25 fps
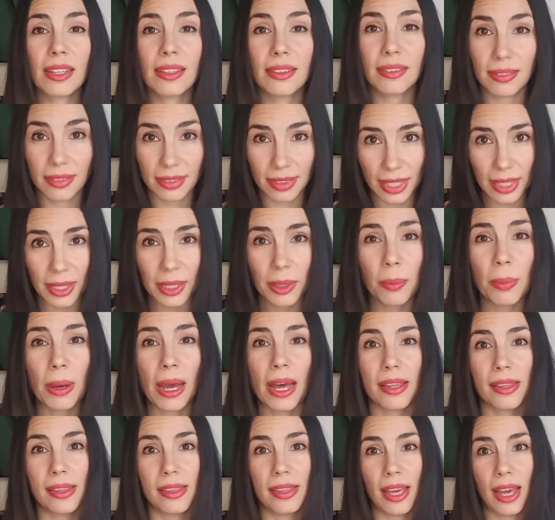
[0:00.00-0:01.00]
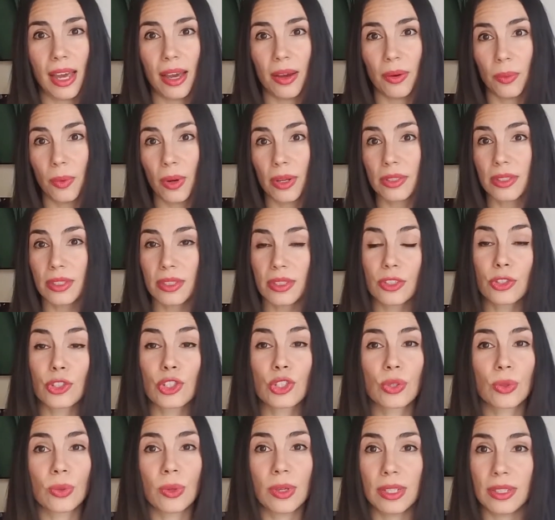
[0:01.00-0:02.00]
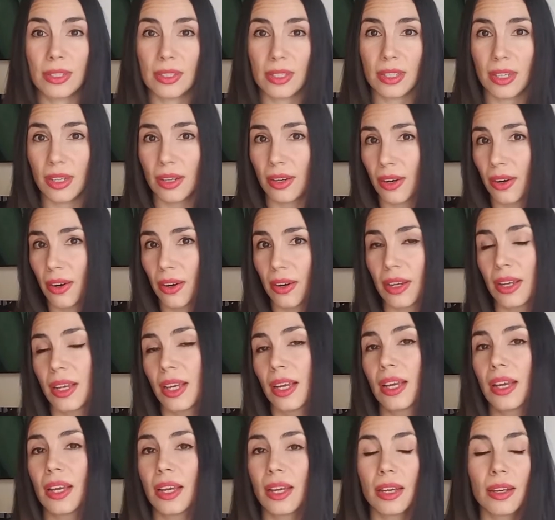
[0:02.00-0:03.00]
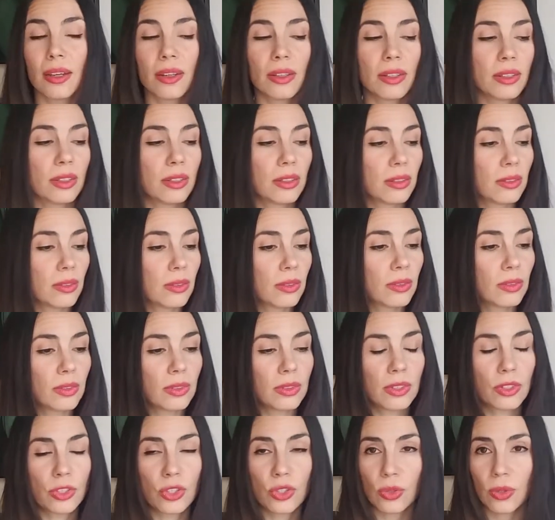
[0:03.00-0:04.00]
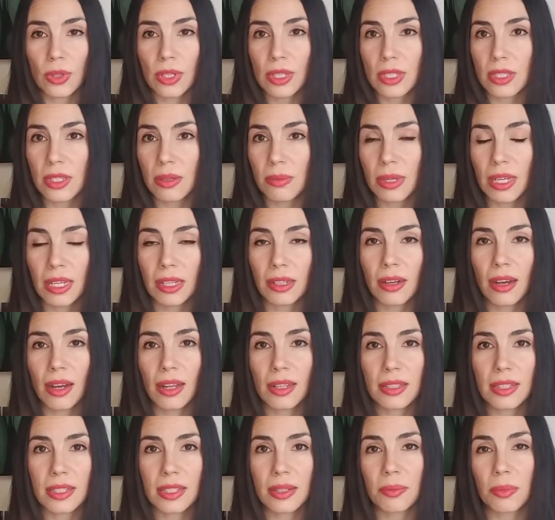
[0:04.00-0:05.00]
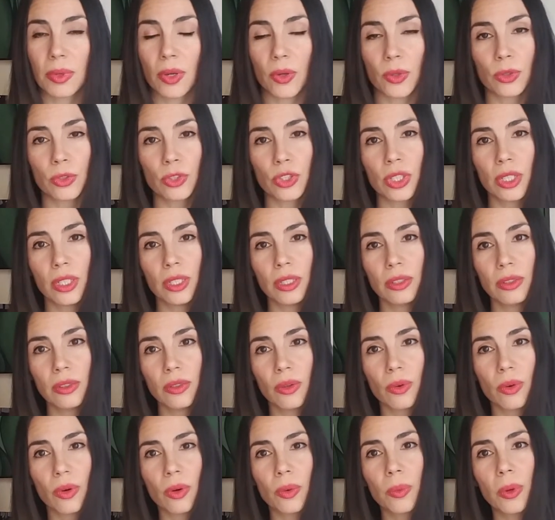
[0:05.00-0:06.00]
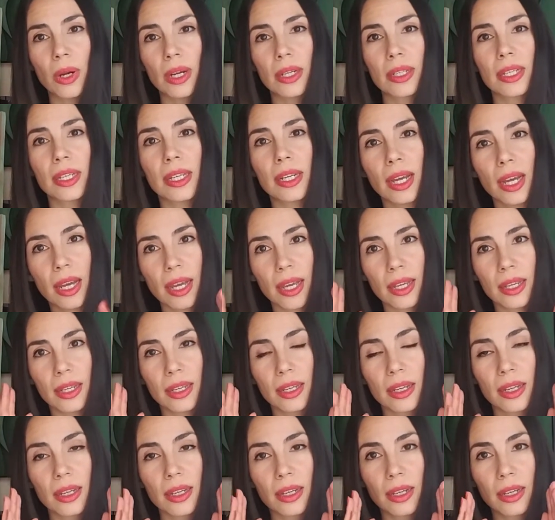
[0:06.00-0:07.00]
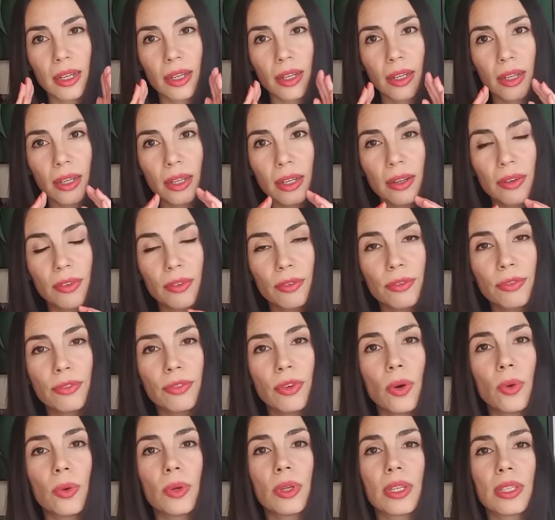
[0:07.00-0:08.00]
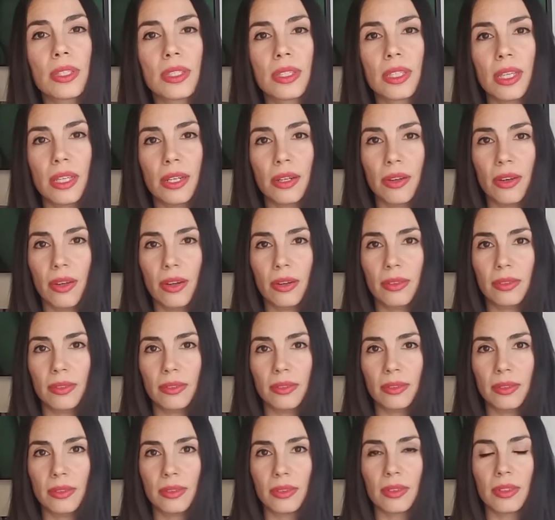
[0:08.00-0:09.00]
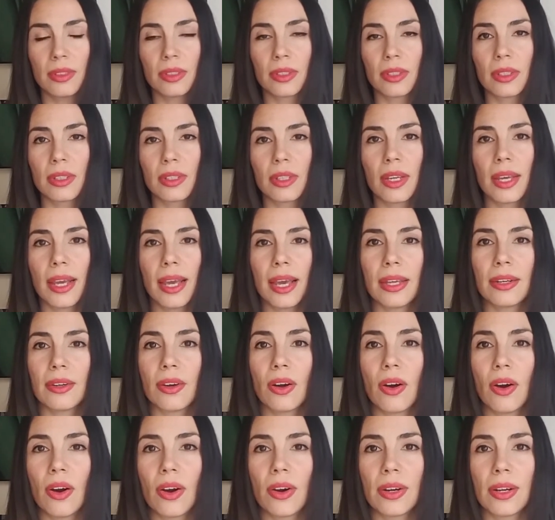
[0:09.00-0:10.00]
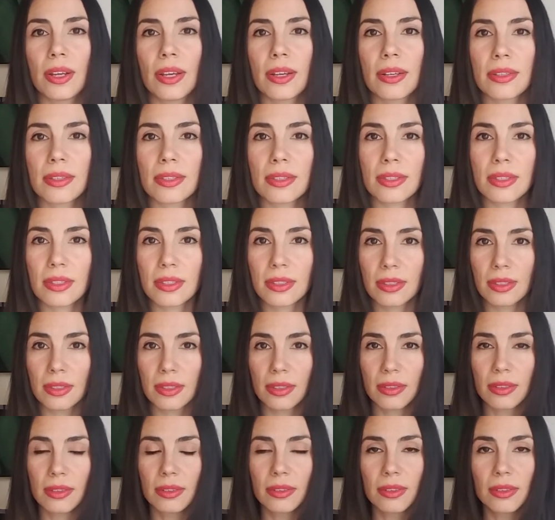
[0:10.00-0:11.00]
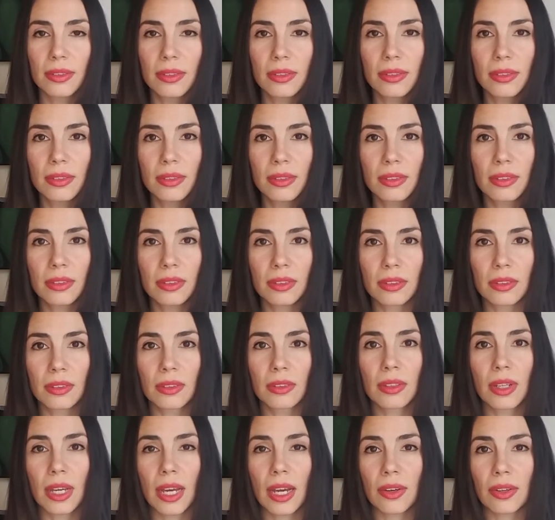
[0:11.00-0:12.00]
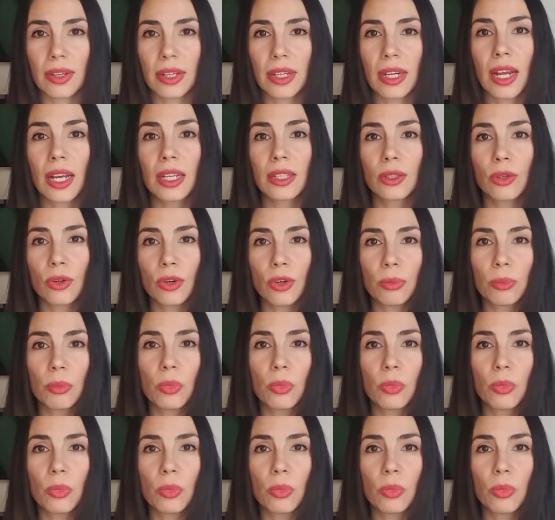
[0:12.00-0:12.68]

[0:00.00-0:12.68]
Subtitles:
think about that. What's the choice here? The choice to be in constant motion, or what can I focus in on and harness? How can I learn